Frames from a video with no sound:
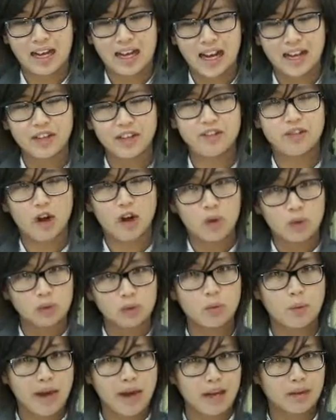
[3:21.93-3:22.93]
kind of
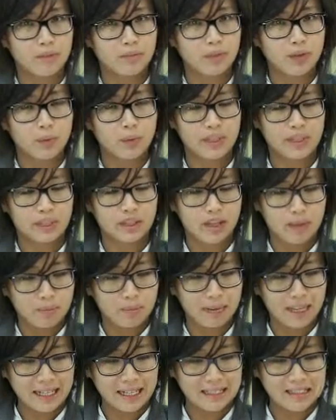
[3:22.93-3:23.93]
overwhelmed with the
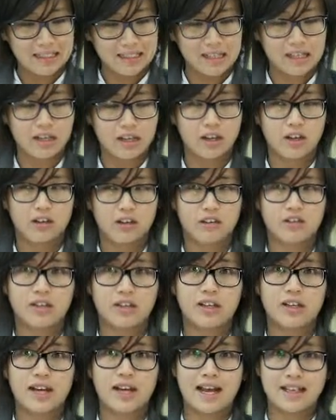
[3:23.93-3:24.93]
complexity of
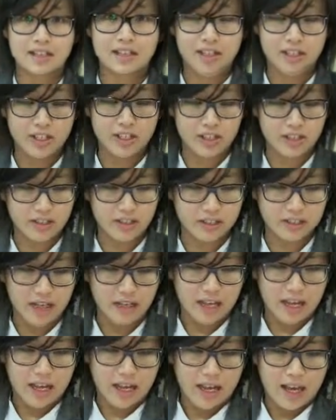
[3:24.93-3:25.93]
SDGs.